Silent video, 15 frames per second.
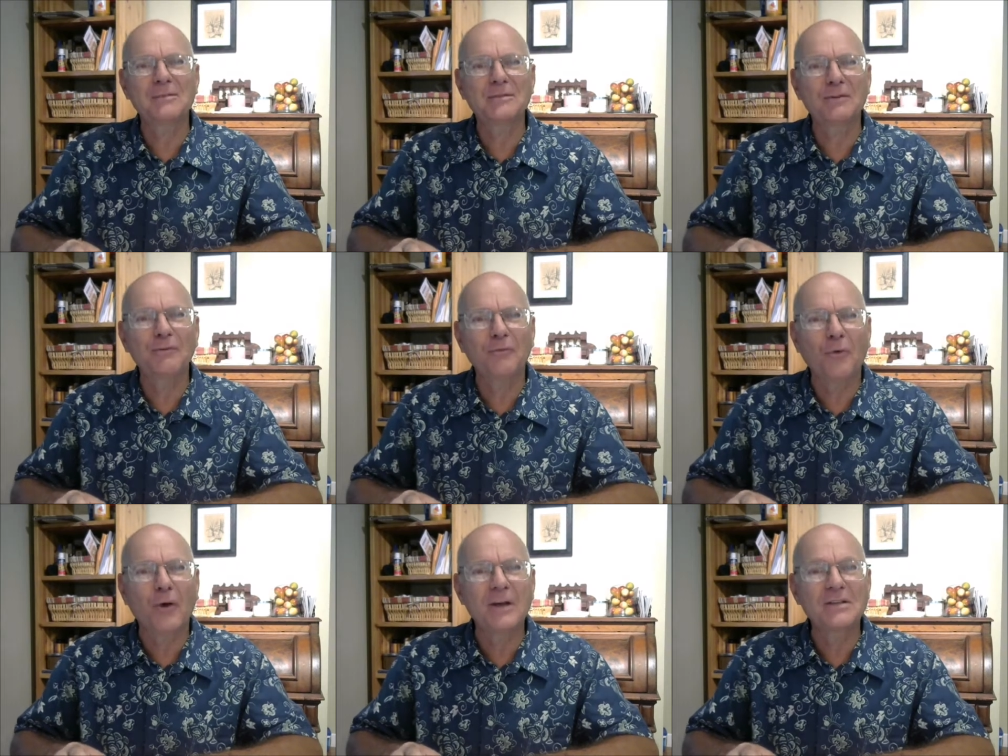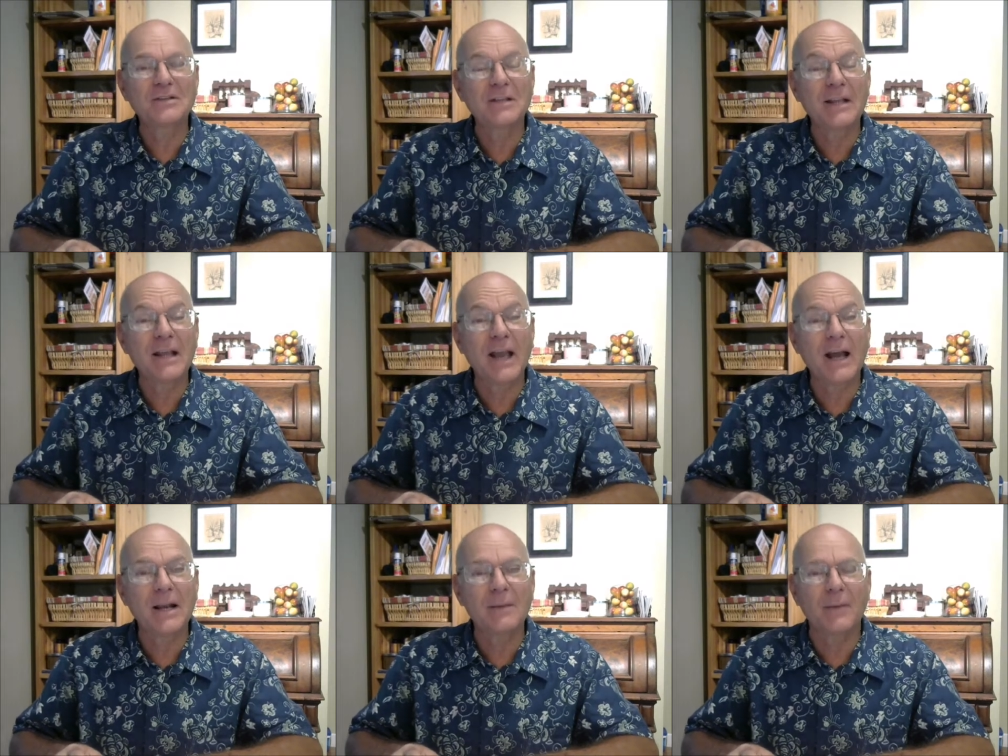the voice of
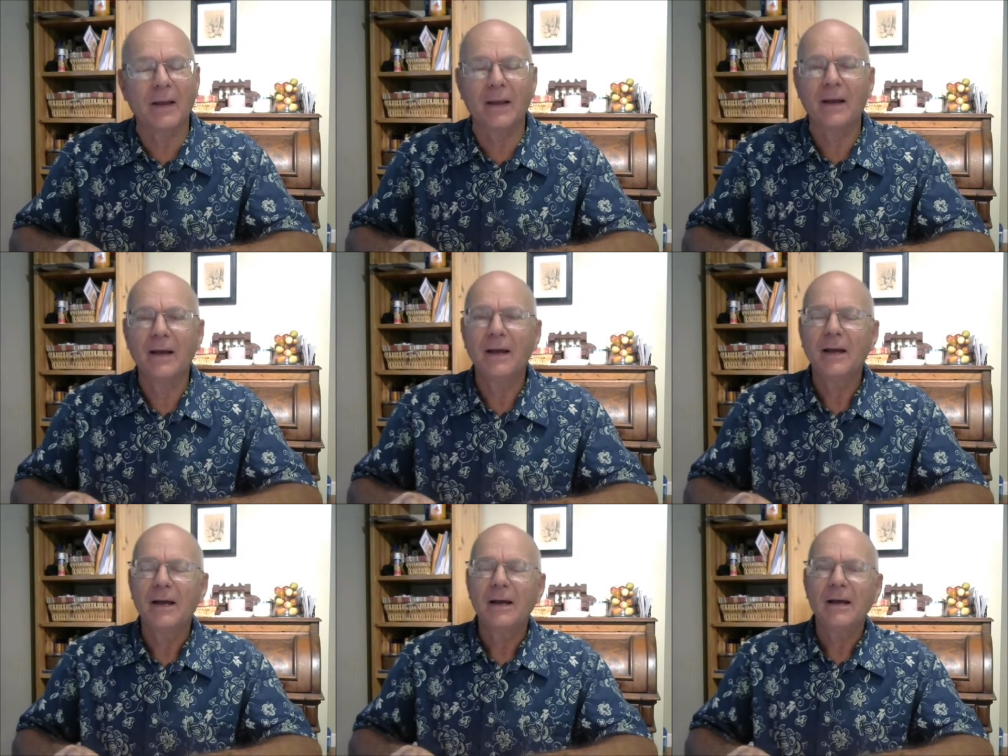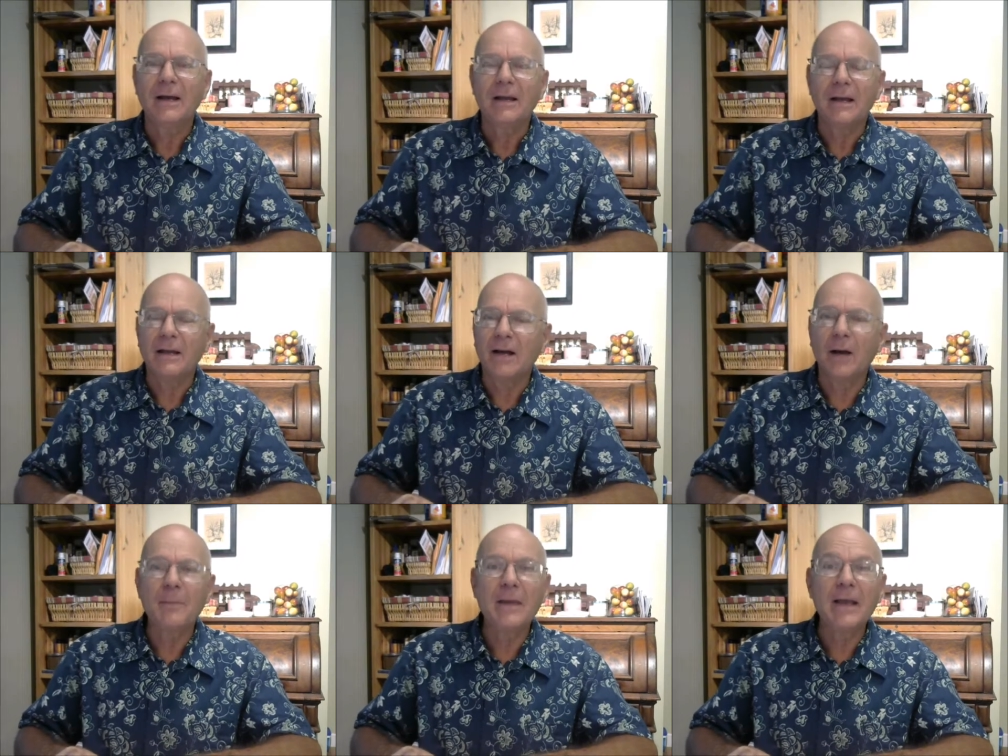the enemy,
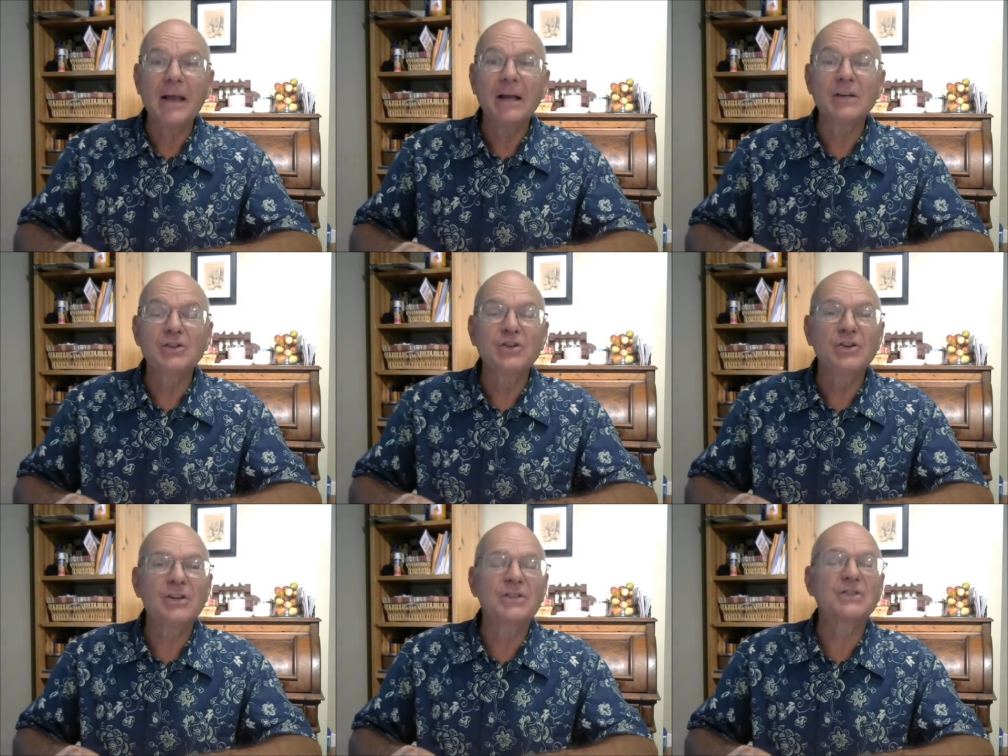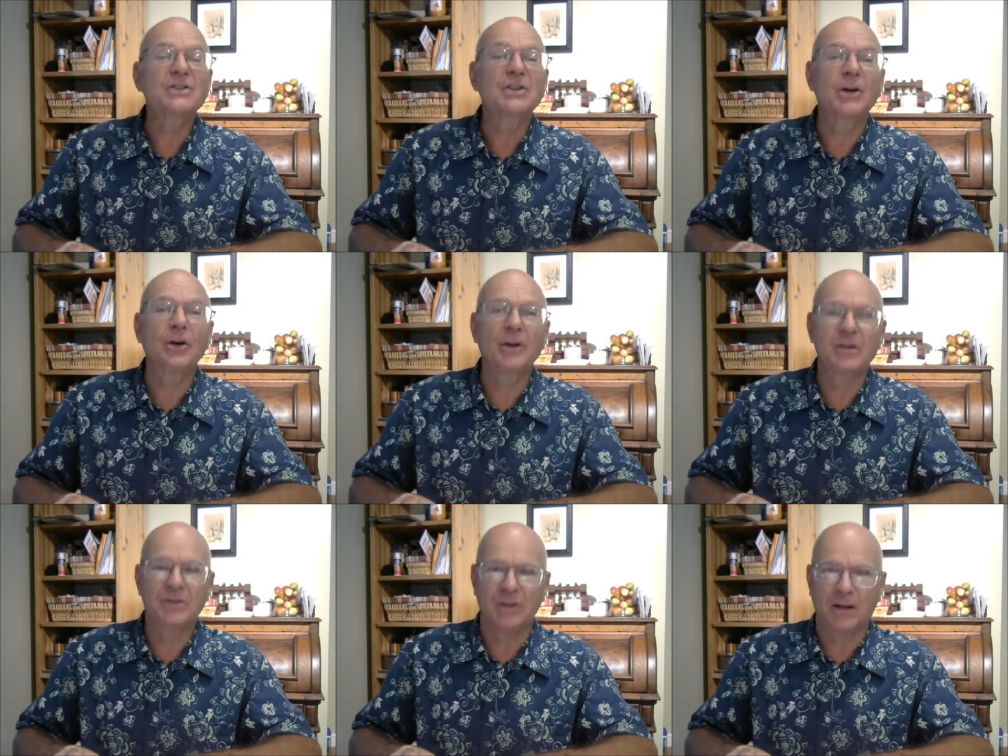coming in to
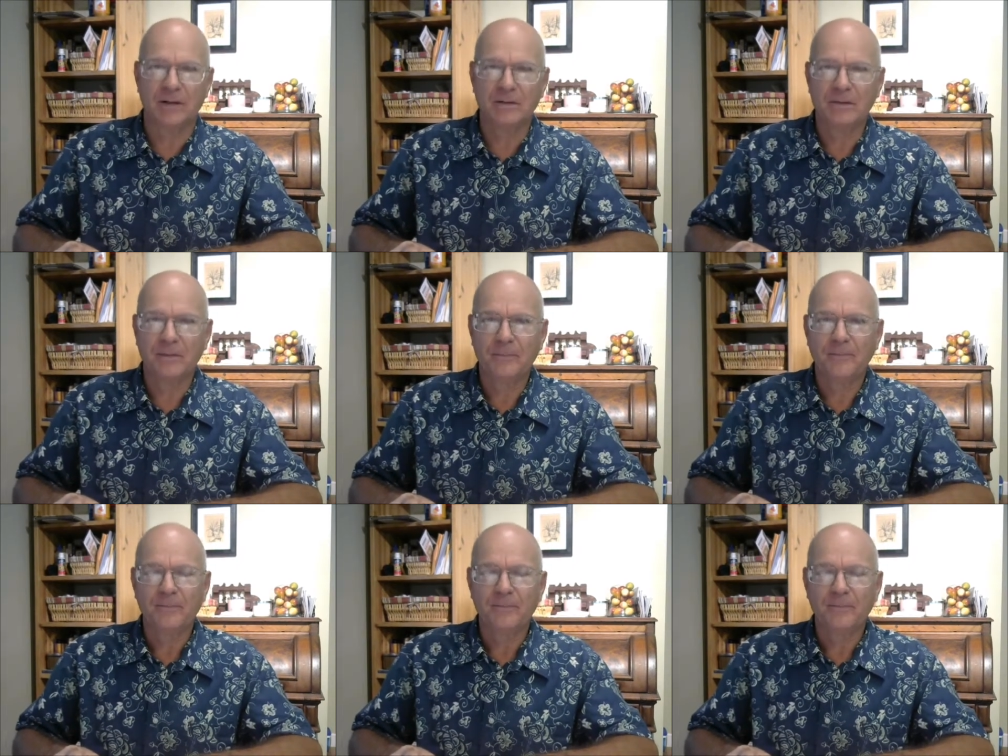discourage us,